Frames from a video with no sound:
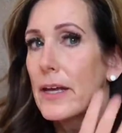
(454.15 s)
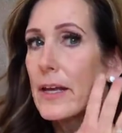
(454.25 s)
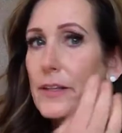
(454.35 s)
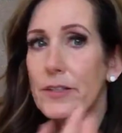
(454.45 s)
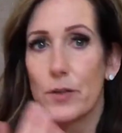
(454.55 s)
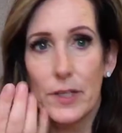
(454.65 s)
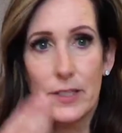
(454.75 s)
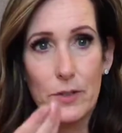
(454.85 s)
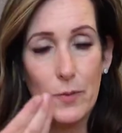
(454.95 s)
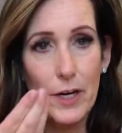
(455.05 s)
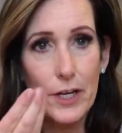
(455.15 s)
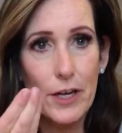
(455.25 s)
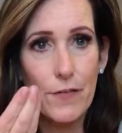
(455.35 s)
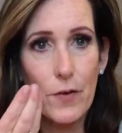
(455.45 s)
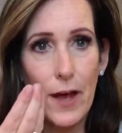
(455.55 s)
and so this is where
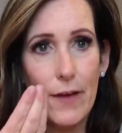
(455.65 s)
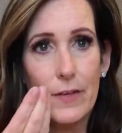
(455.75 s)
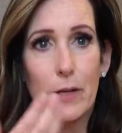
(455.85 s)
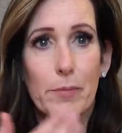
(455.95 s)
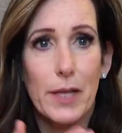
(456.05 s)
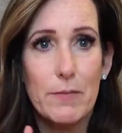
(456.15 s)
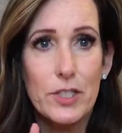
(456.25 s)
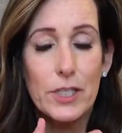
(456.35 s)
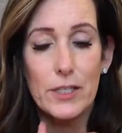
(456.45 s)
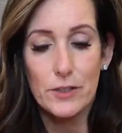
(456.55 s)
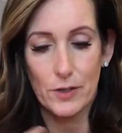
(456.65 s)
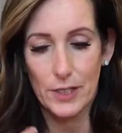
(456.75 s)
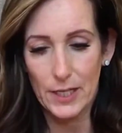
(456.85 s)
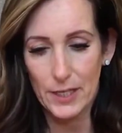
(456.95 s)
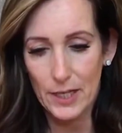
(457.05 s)
if you have any blemishes or
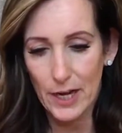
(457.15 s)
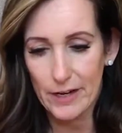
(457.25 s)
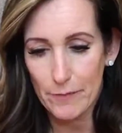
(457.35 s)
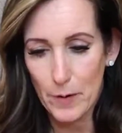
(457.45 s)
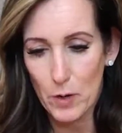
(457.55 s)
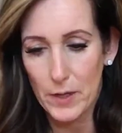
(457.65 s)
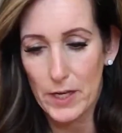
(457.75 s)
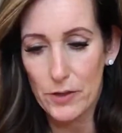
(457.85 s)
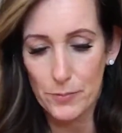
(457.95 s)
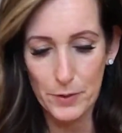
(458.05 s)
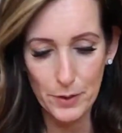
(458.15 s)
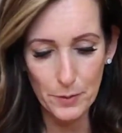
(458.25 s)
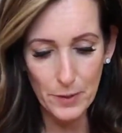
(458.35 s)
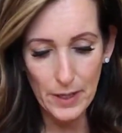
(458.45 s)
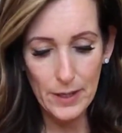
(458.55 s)
anything kind of poking
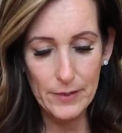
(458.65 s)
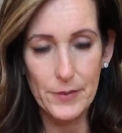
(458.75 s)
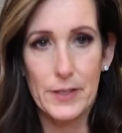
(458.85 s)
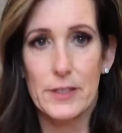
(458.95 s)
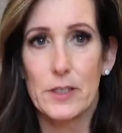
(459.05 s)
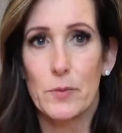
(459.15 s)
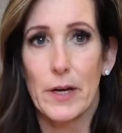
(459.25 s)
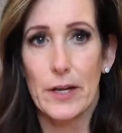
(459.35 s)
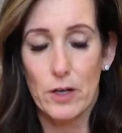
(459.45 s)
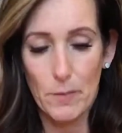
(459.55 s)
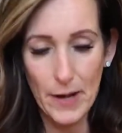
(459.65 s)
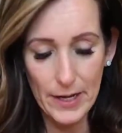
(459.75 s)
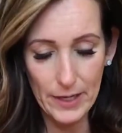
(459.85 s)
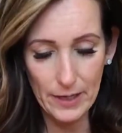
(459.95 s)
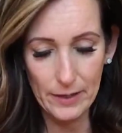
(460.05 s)
through, this is when I go
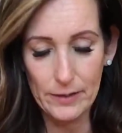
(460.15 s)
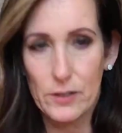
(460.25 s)
back in.